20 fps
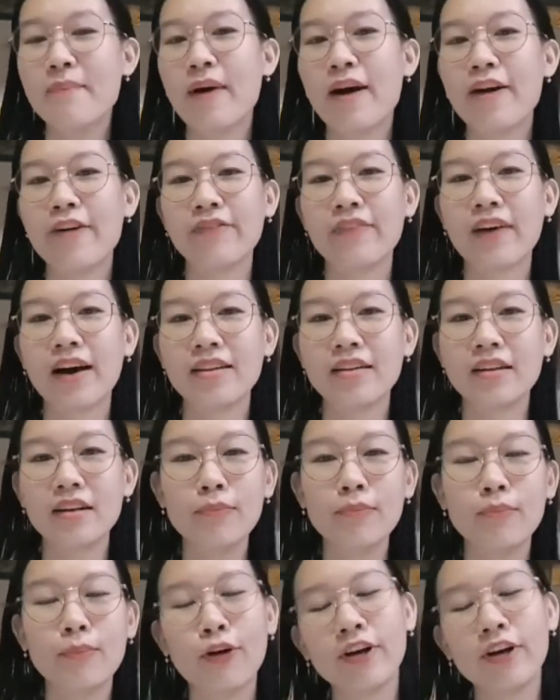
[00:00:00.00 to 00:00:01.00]
My
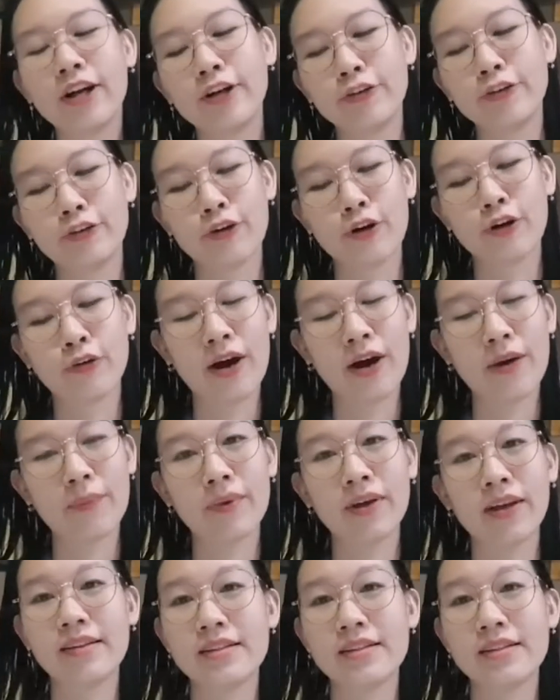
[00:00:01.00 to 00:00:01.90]
father born and grew up